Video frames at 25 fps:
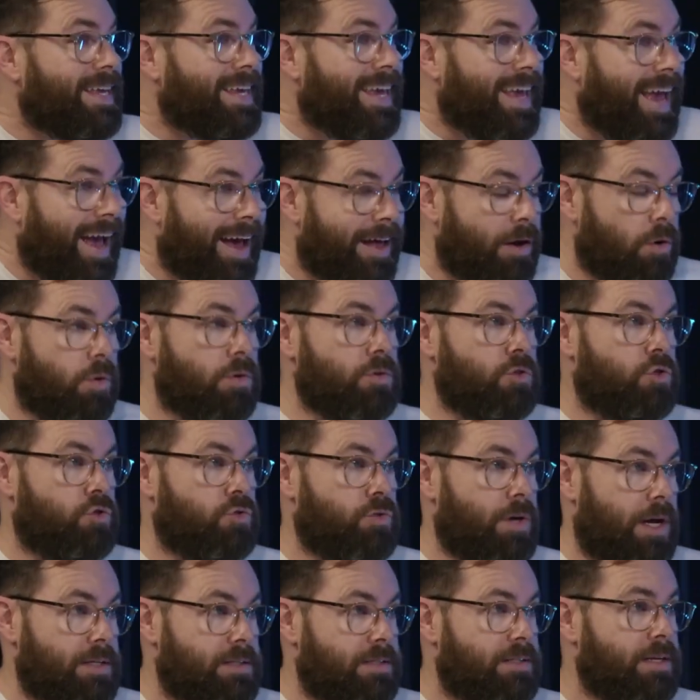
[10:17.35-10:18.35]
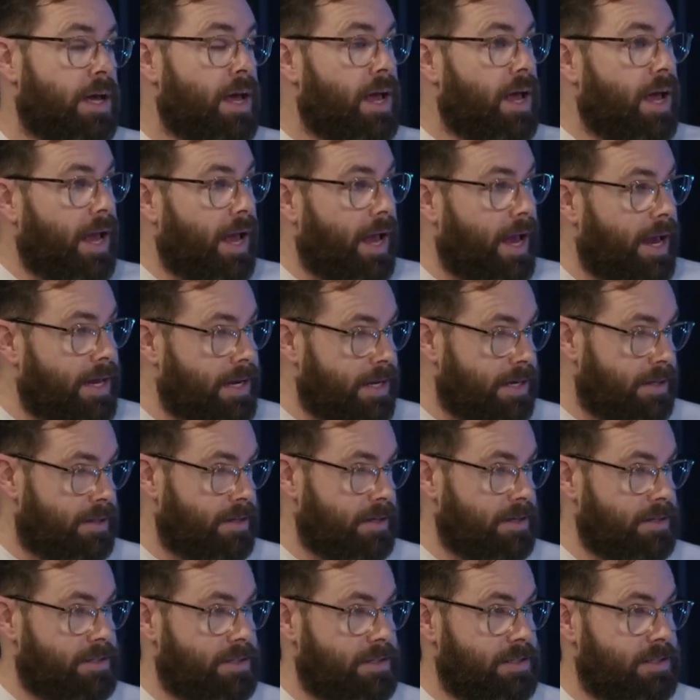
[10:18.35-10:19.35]
cannot trust
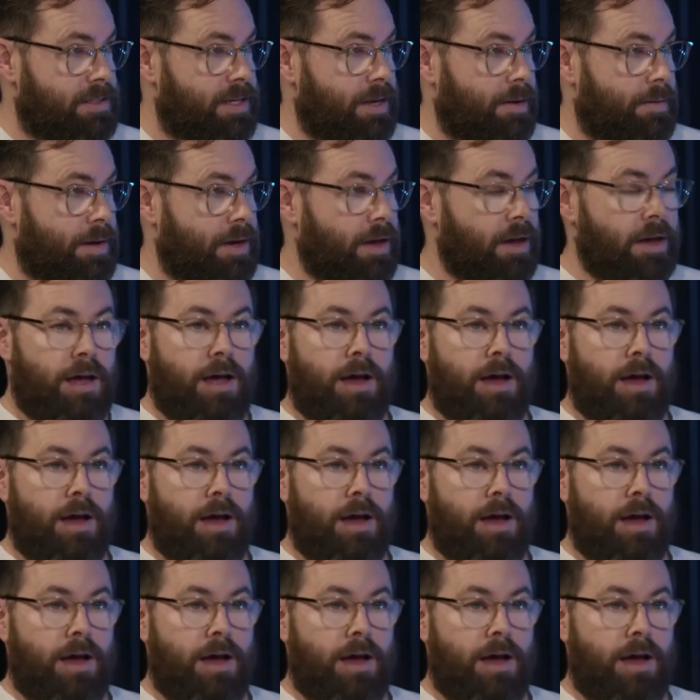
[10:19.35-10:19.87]
anything systemic.